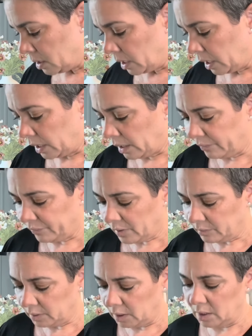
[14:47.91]
And I
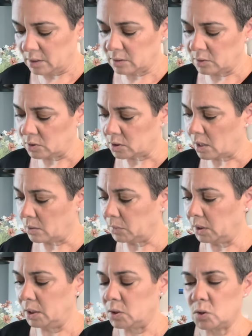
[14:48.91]
found these. You saw
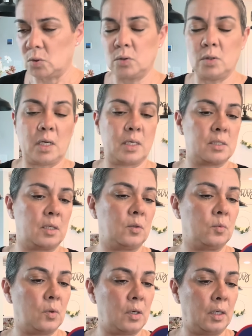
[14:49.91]
me show you guys at the
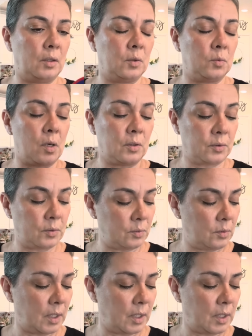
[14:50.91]
walk in the walkthrough.